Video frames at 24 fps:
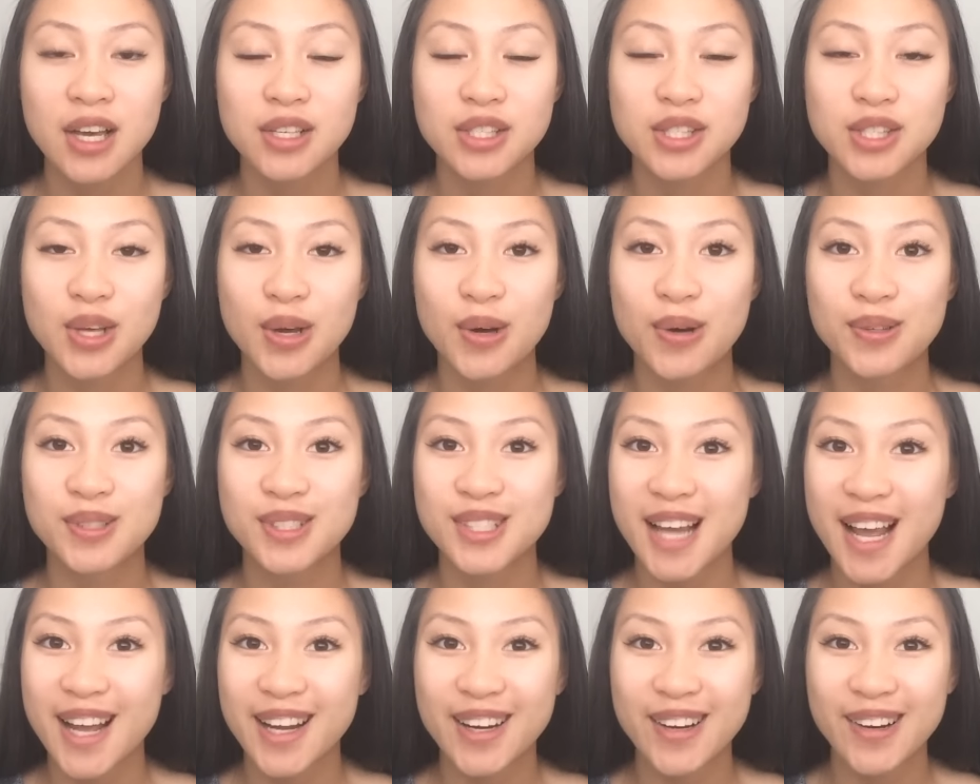So
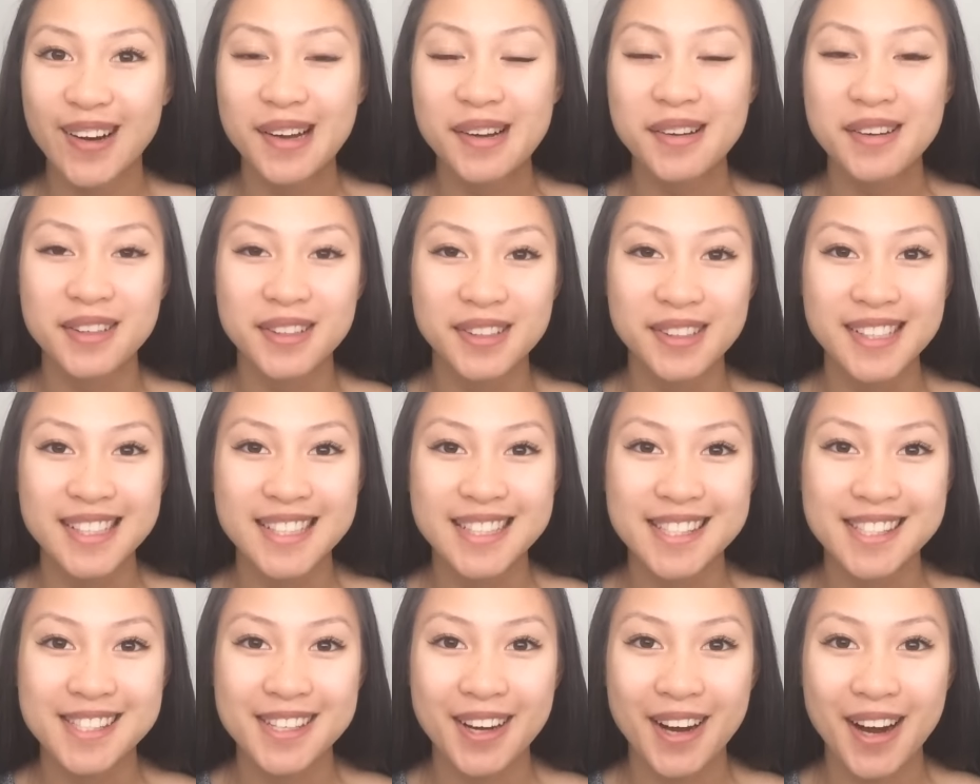check her out on her
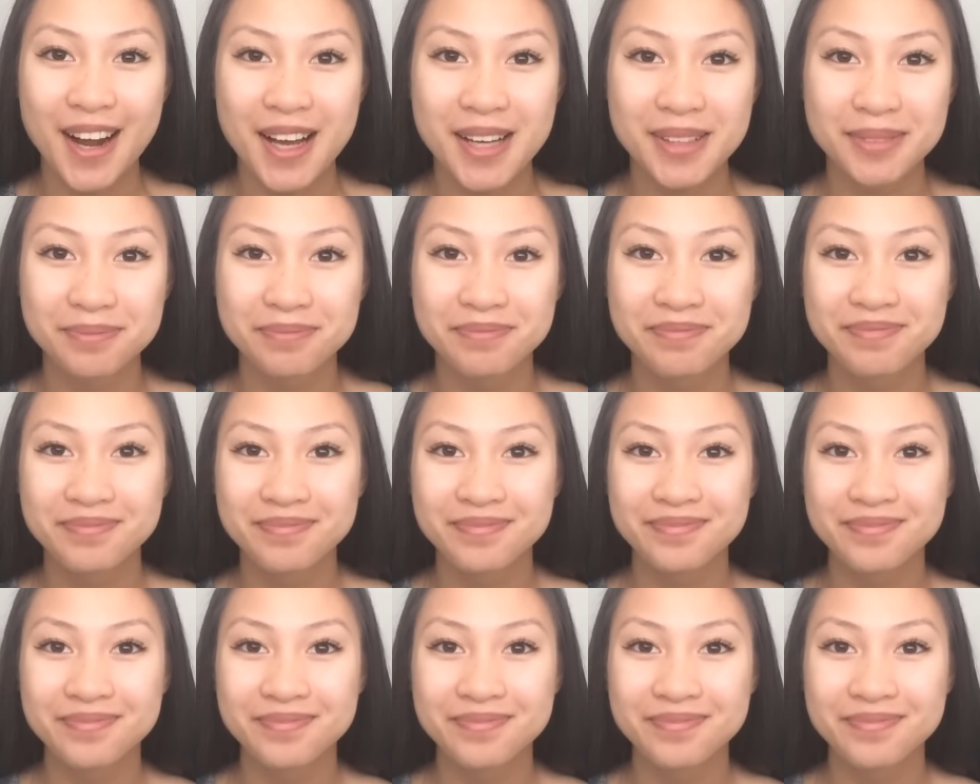Instagram.